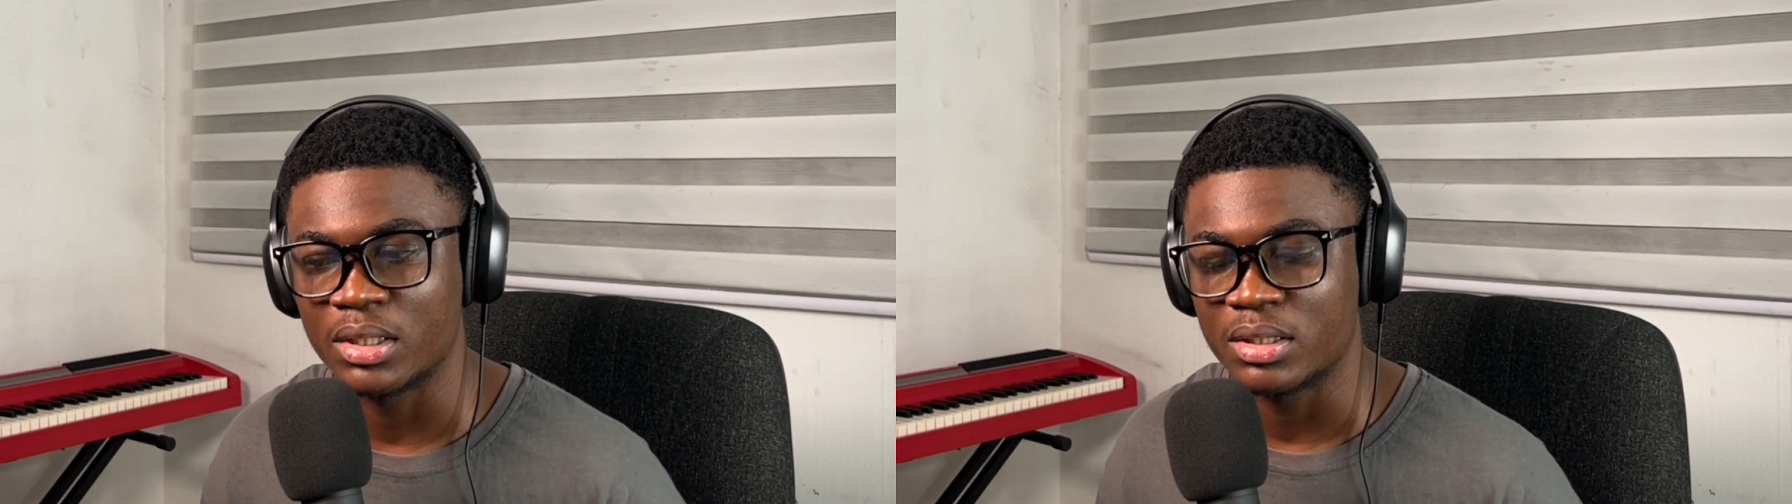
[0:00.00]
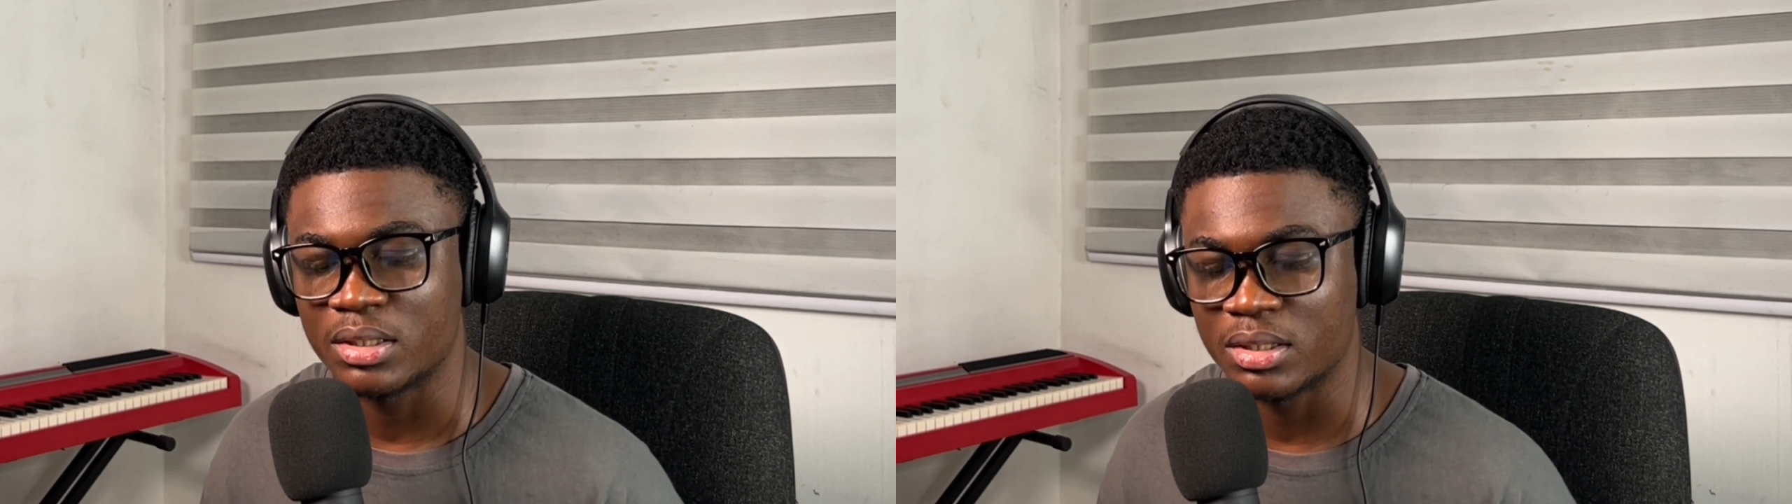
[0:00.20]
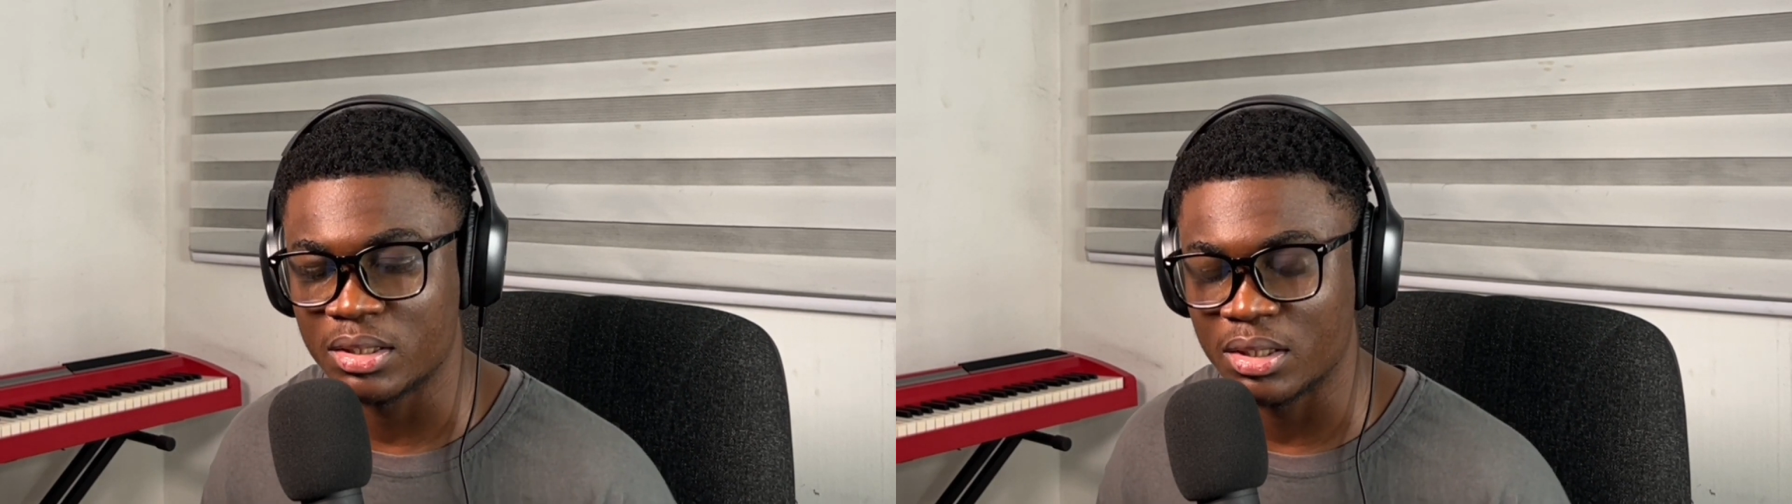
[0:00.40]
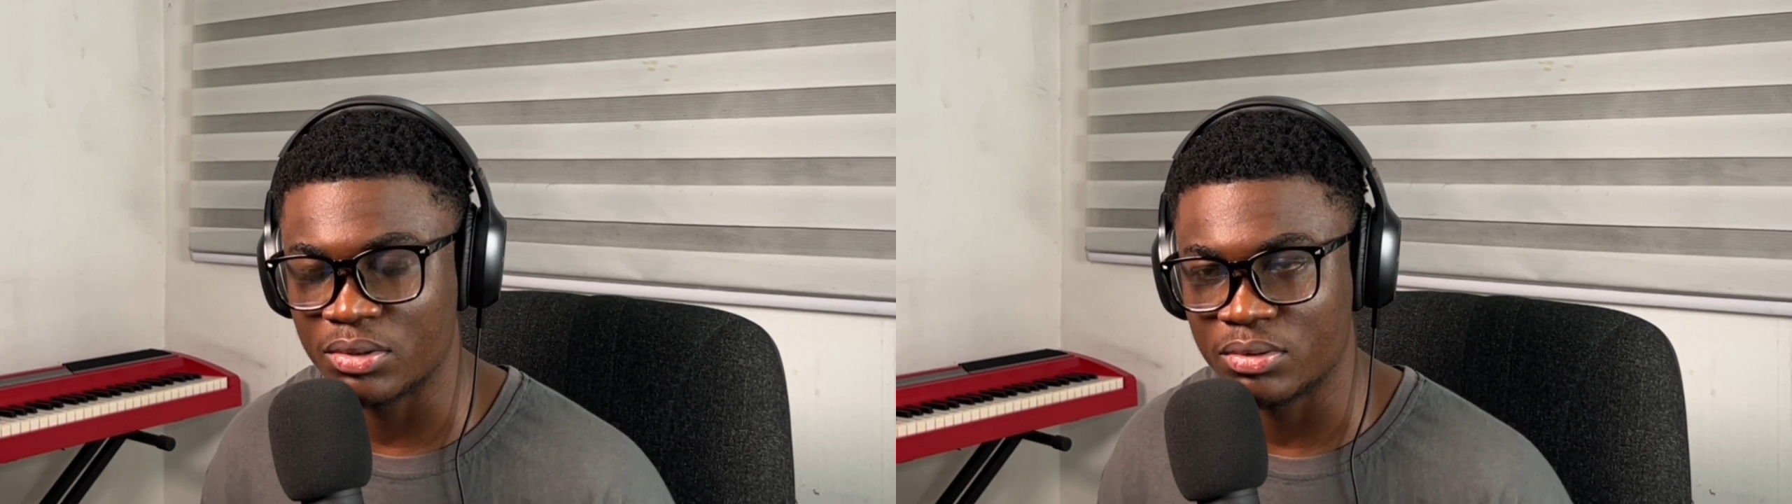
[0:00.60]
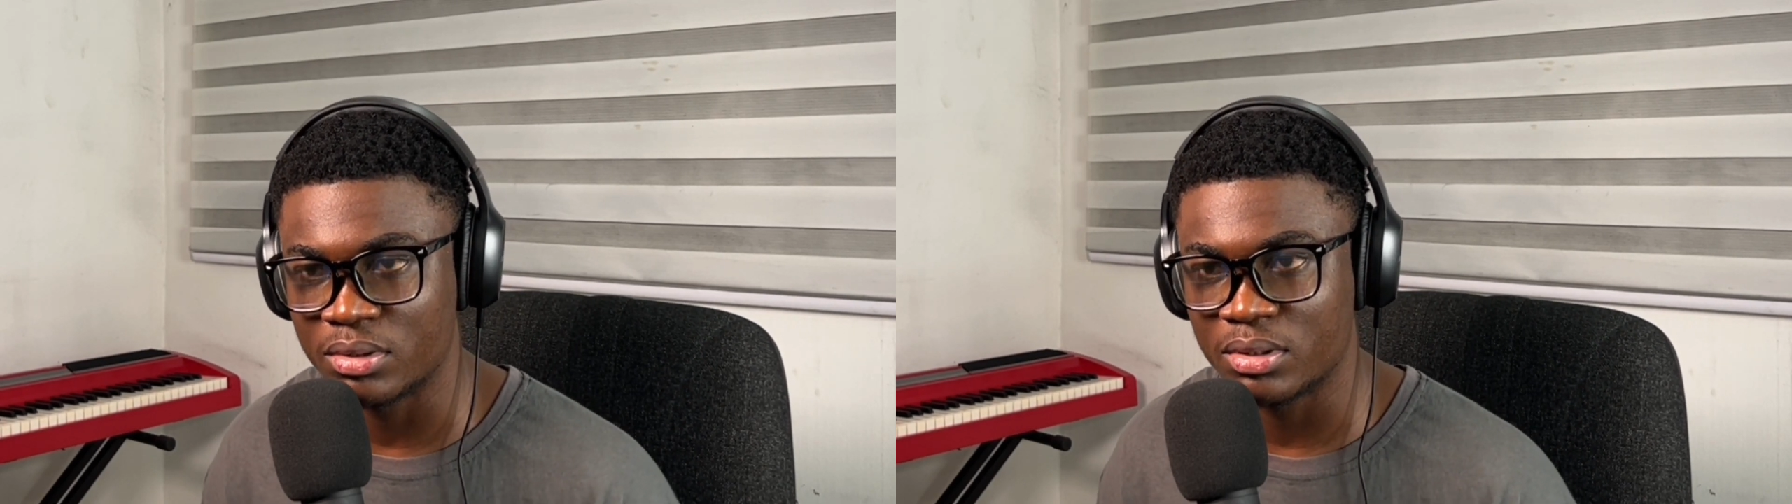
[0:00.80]

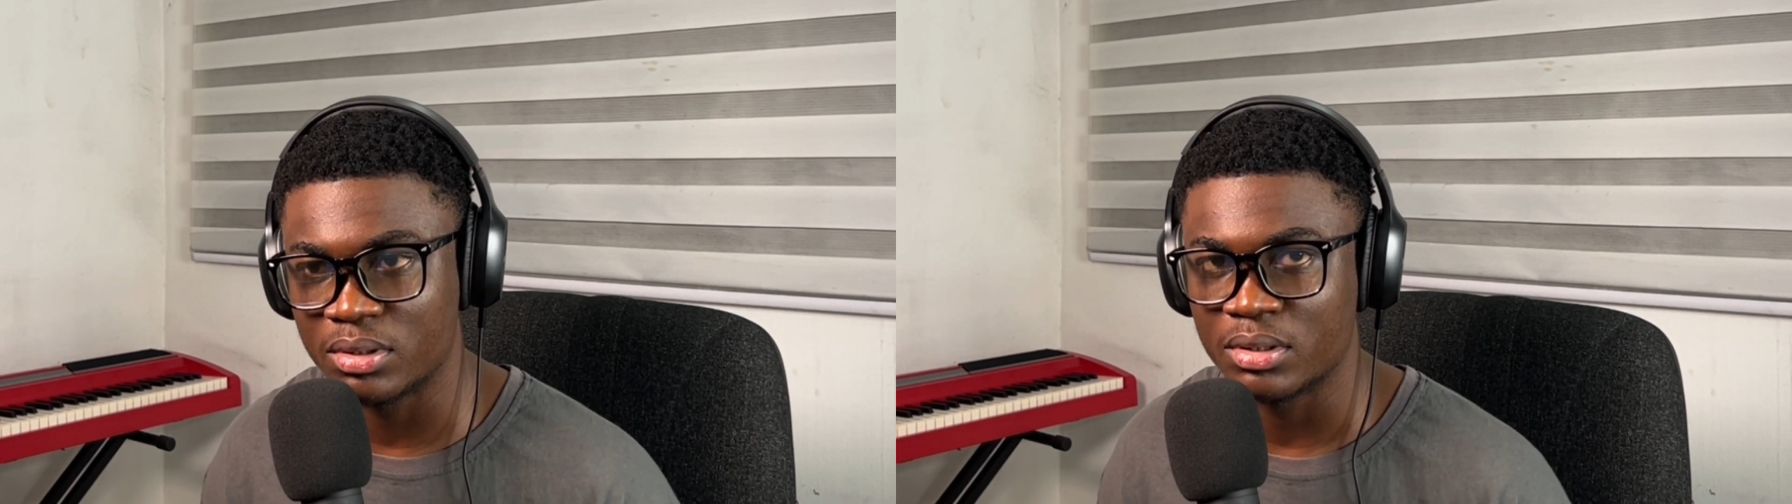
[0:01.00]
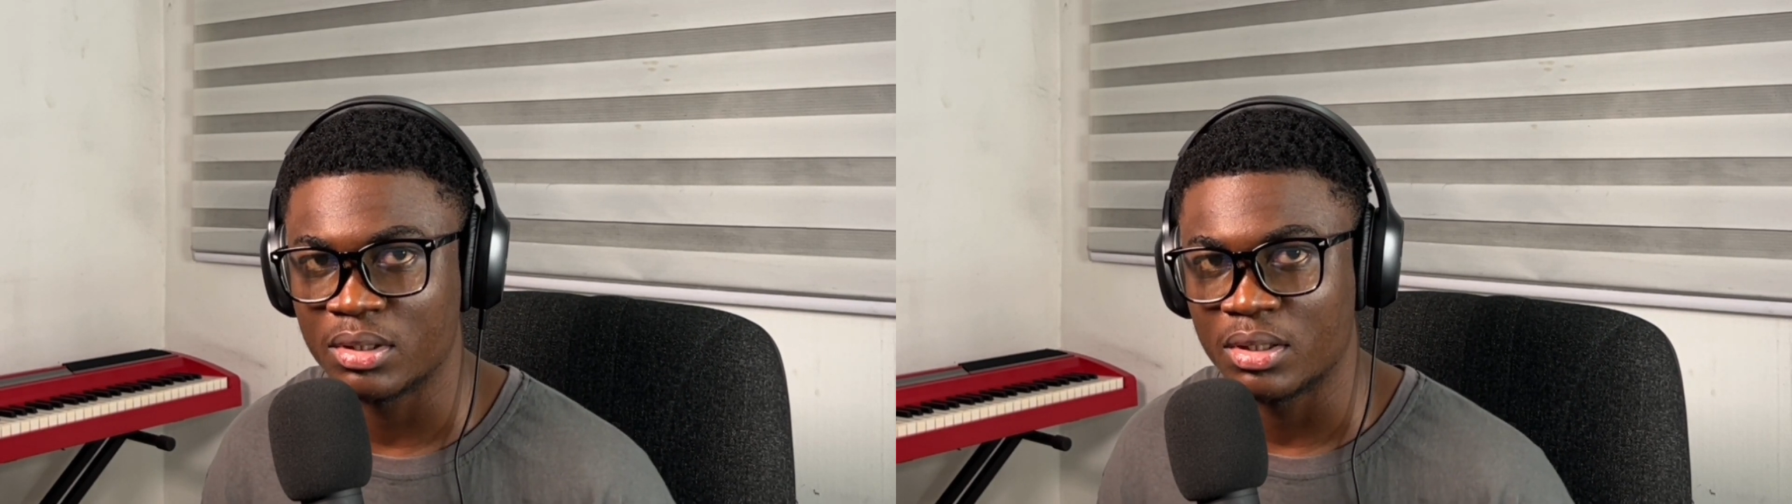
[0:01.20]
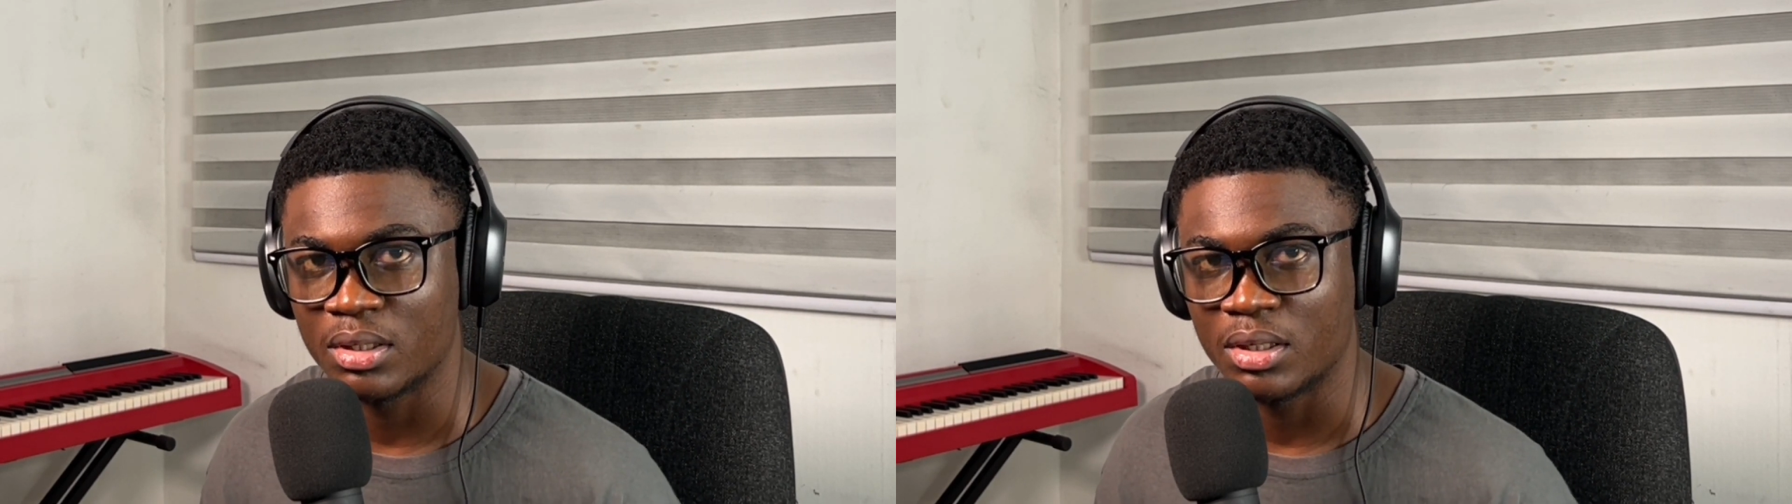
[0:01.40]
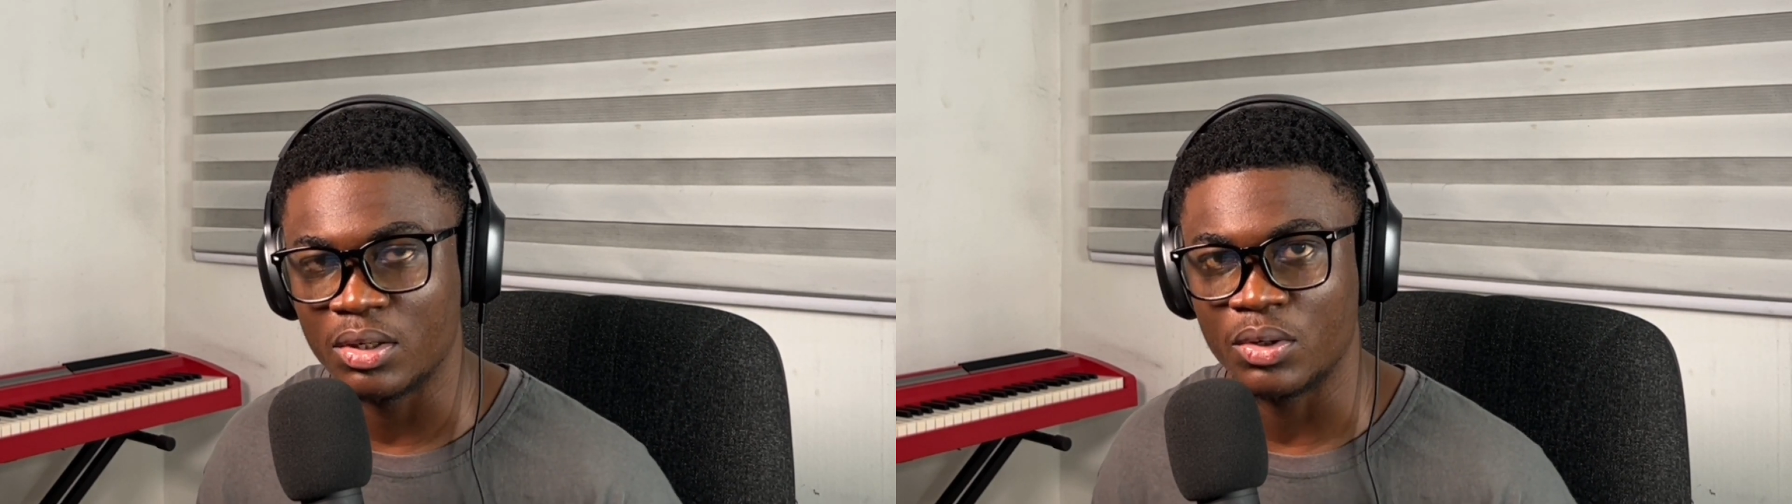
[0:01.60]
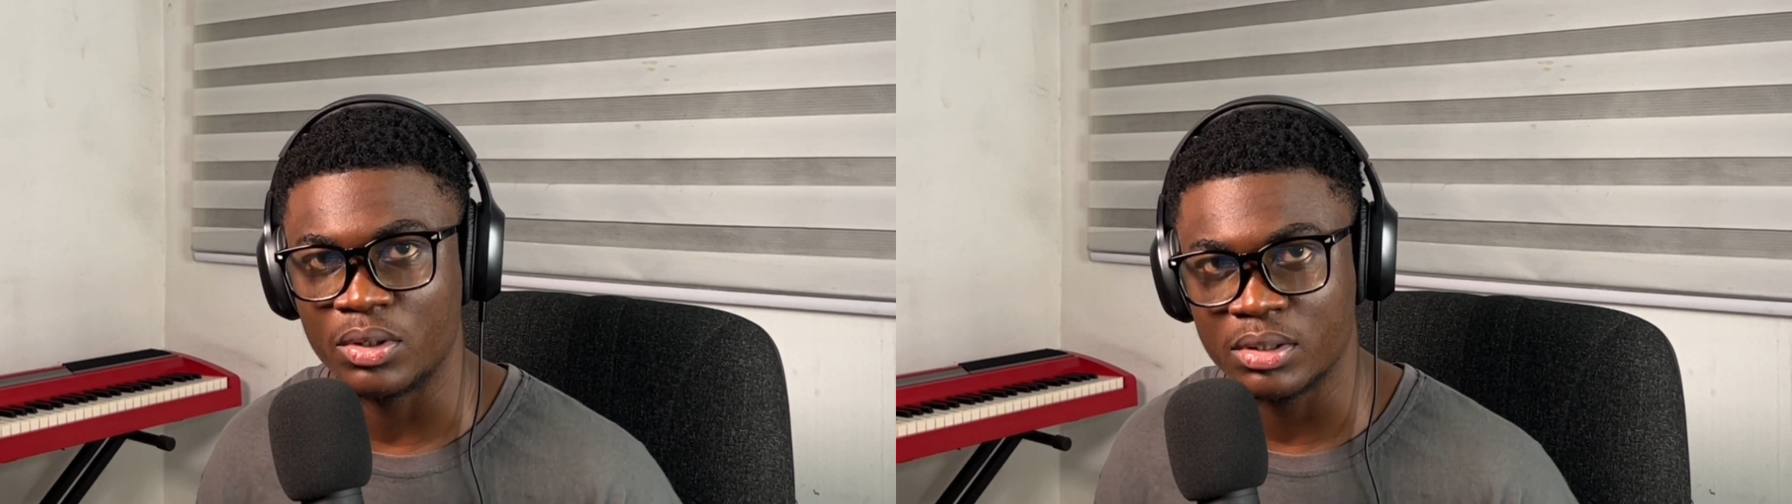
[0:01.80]
sales
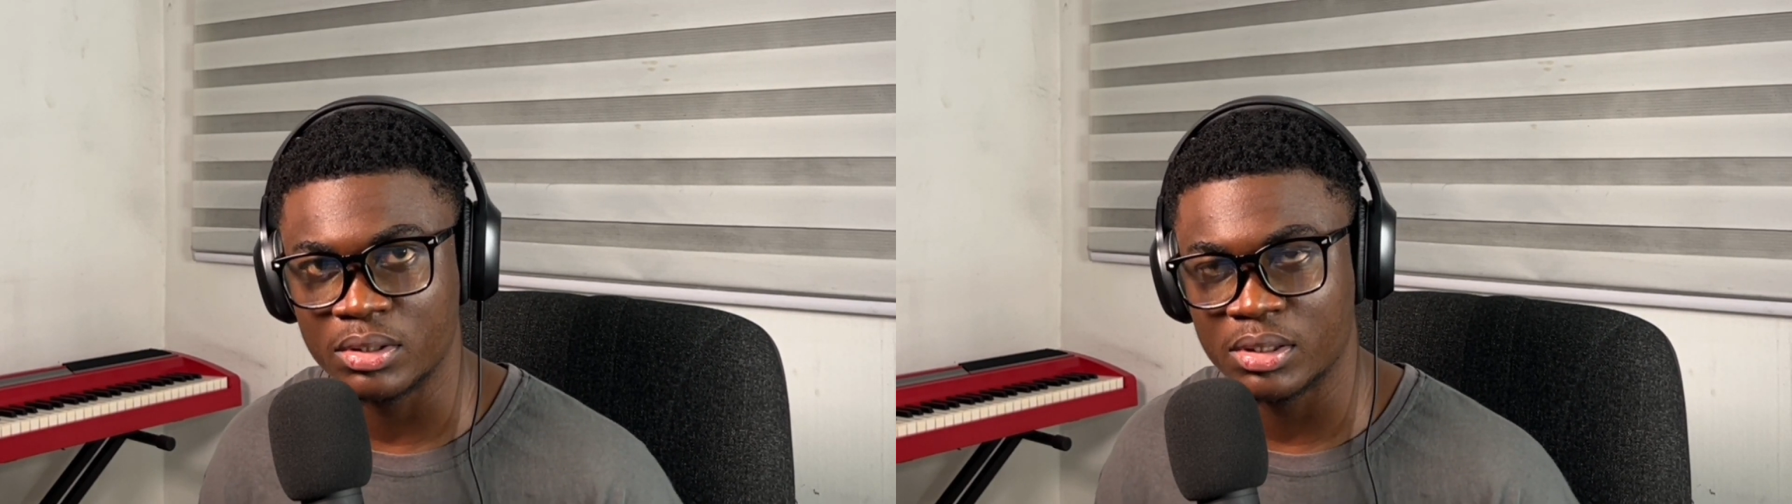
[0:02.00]
log.